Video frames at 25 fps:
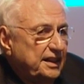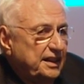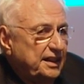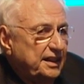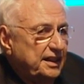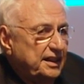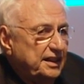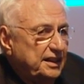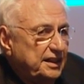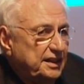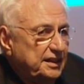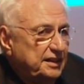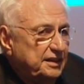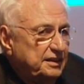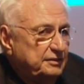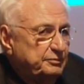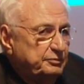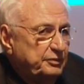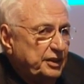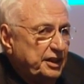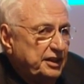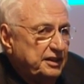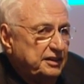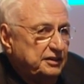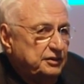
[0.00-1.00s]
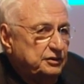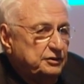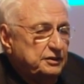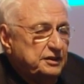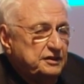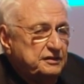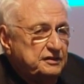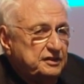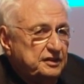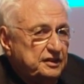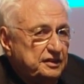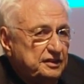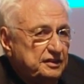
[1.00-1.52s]
And by
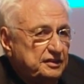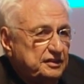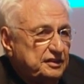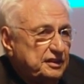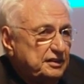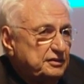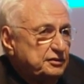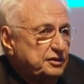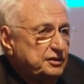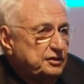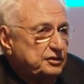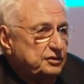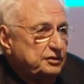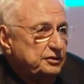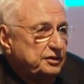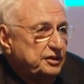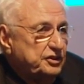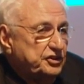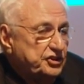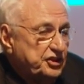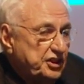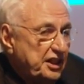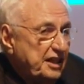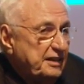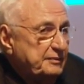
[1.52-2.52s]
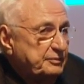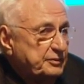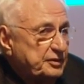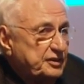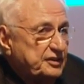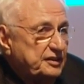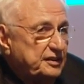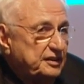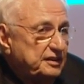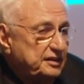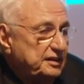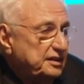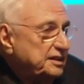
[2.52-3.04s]
coincidence, I was doing
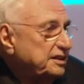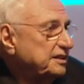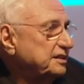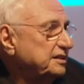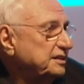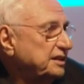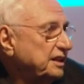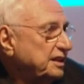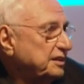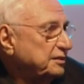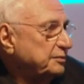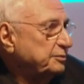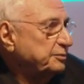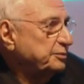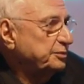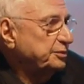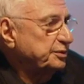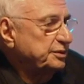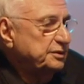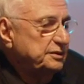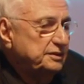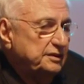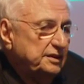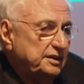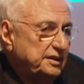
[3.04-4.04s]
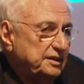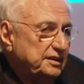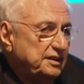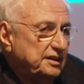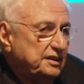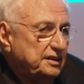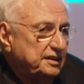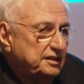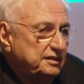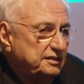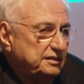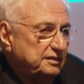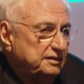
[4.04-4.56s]
shapes that needed help, and I
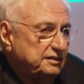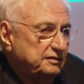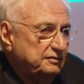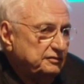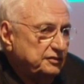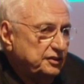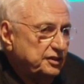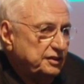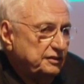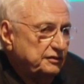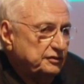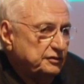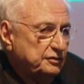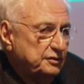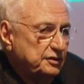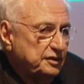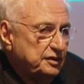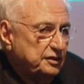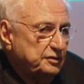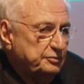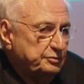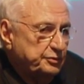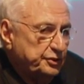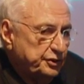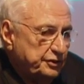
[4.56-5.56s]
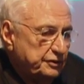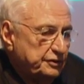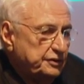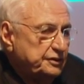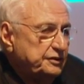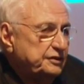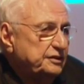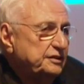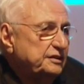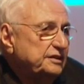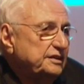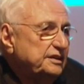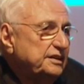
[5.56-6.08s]
got involved with the
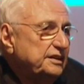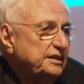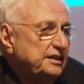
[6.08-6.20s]
computer.